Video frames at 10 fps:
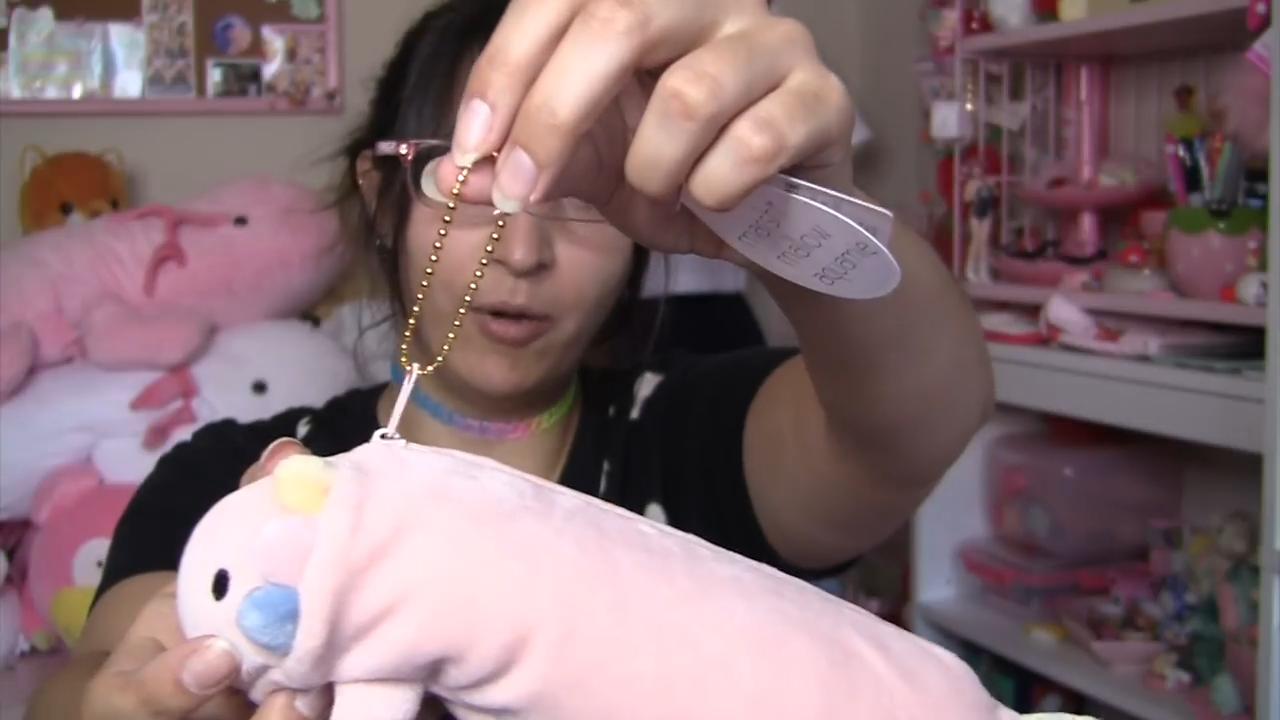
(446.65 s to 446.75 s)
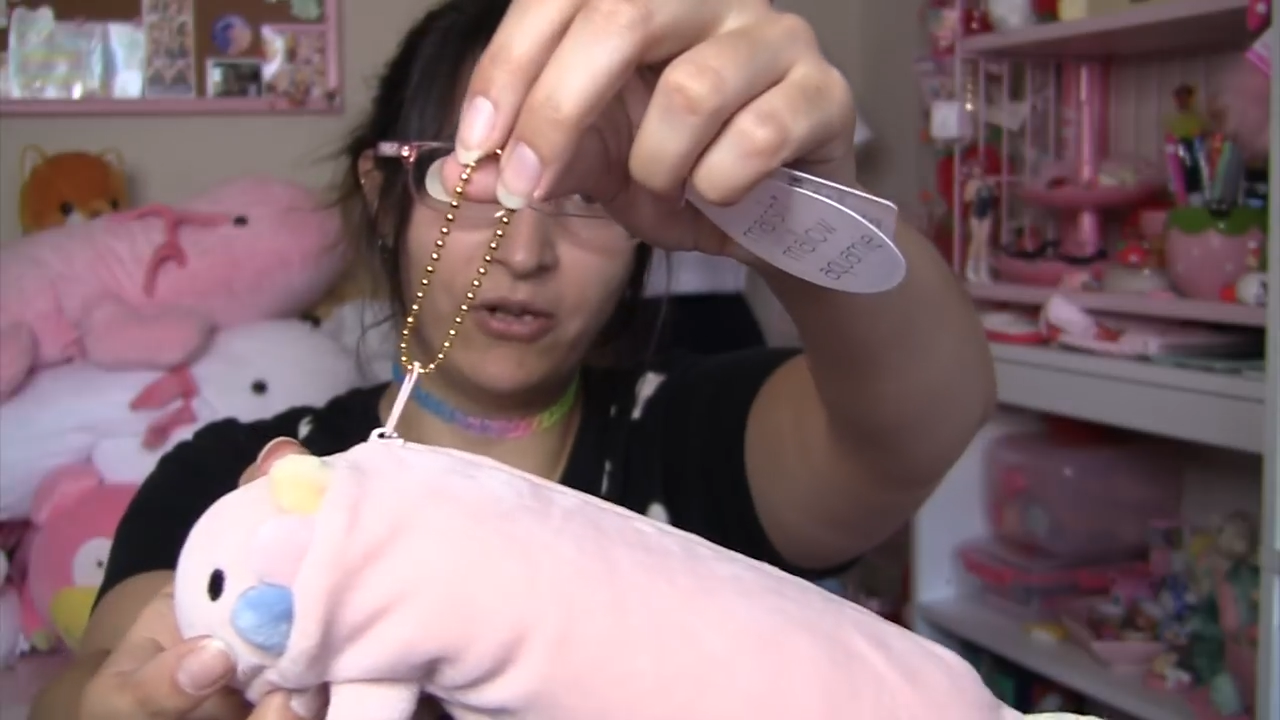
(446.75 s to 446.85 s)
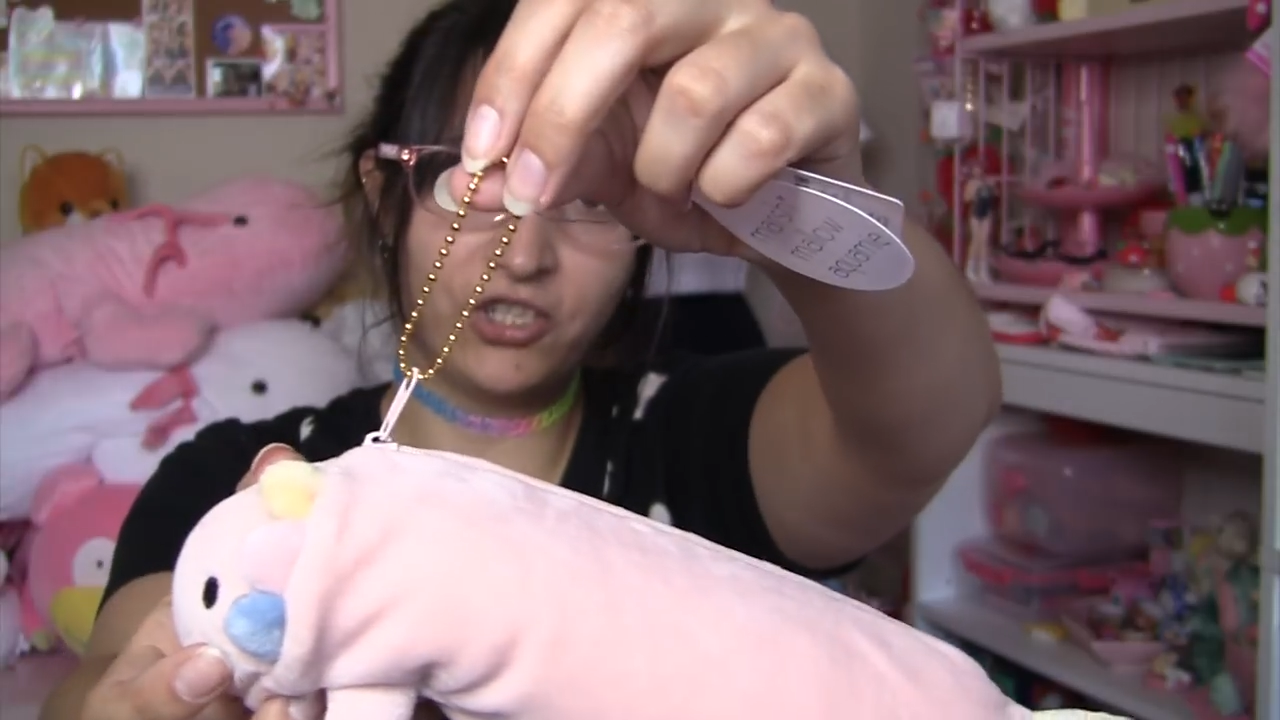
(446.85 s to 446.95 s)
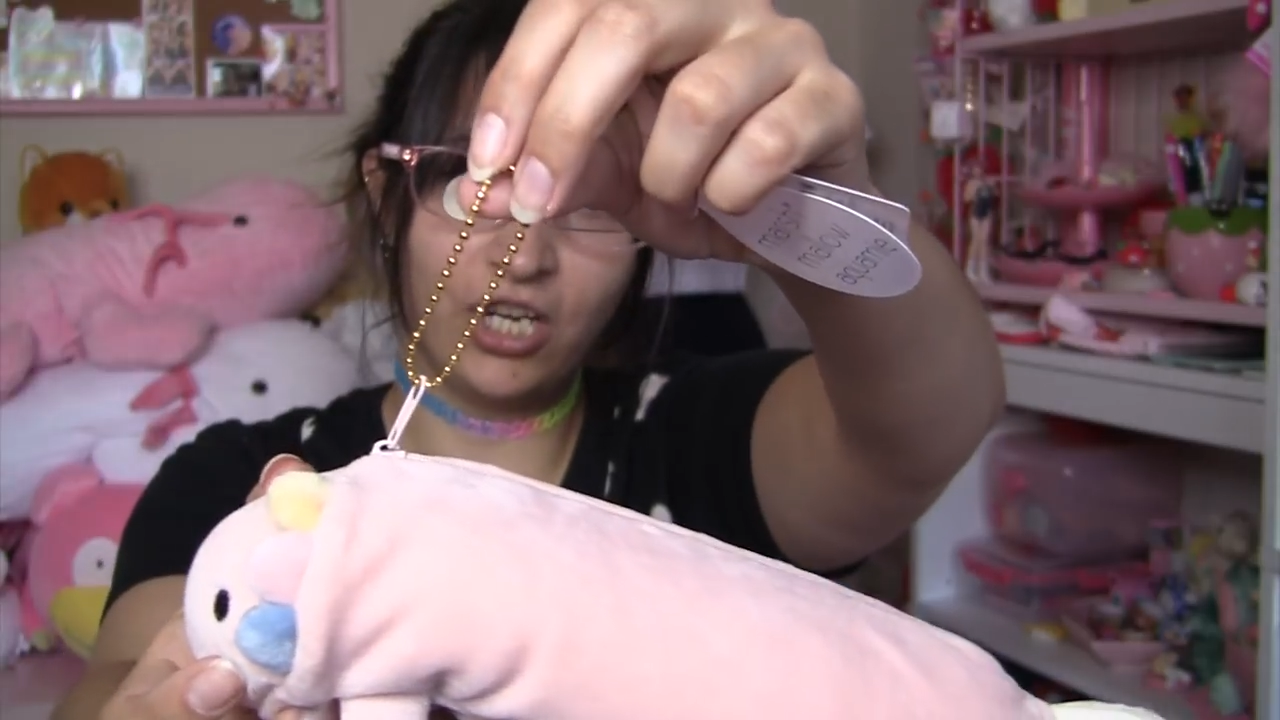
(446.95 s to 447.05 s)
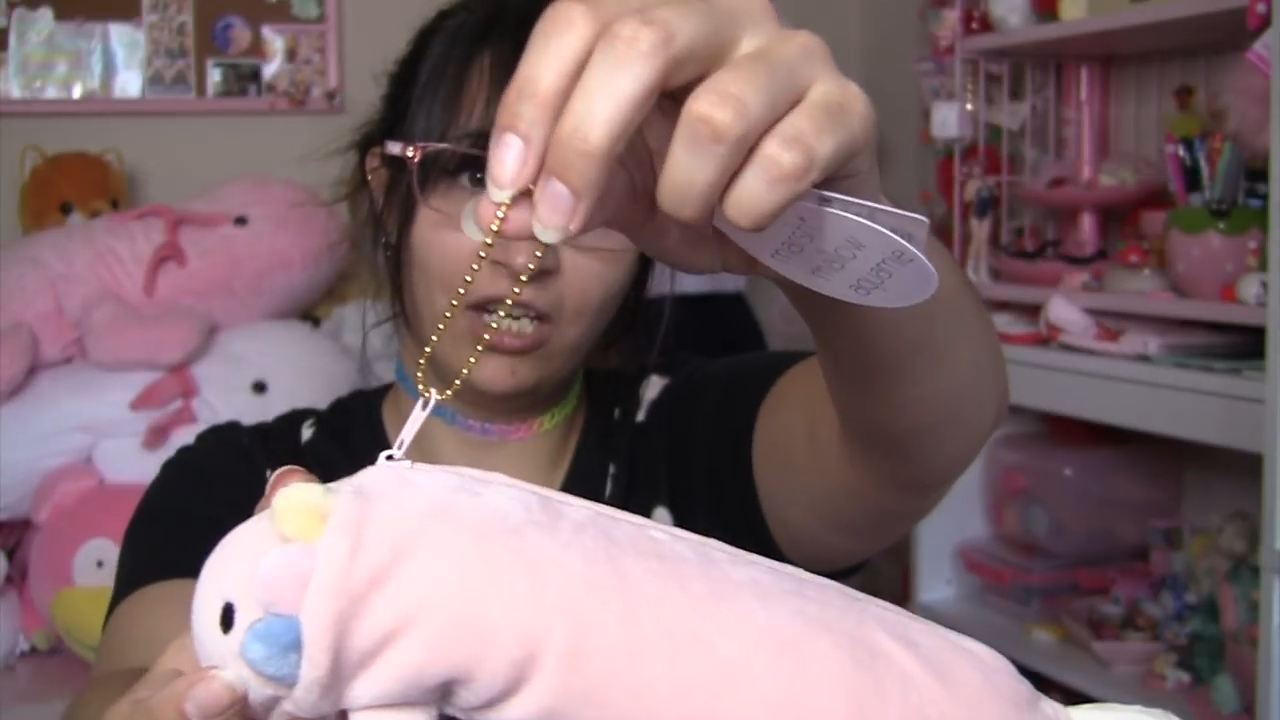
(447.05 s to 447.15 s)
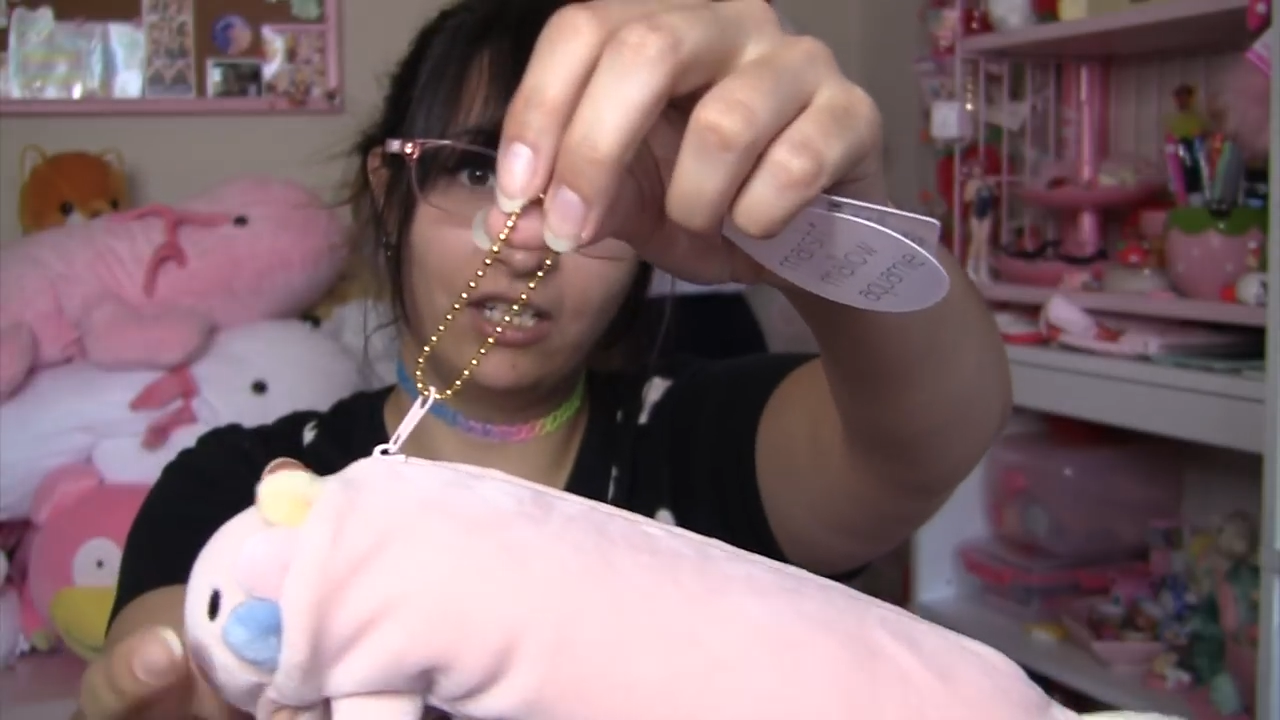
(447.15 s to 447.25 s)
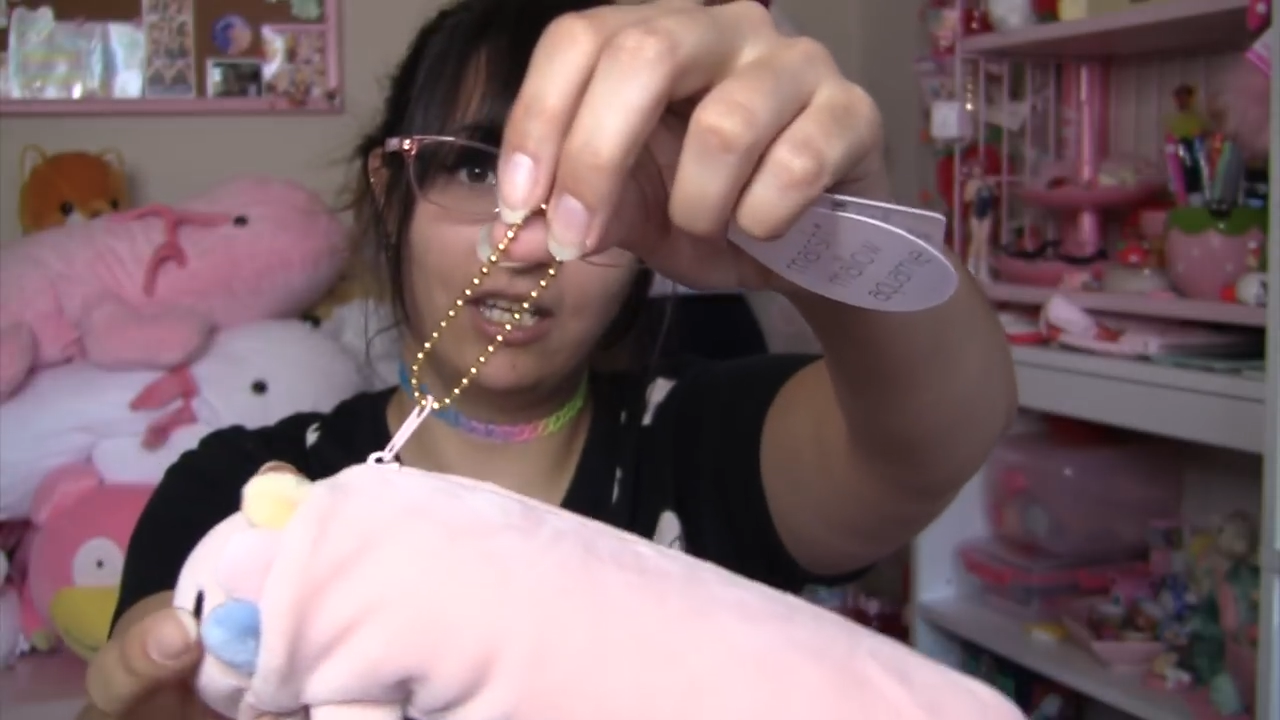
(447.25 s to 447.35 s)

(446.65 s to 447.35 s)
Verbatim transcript: ball chain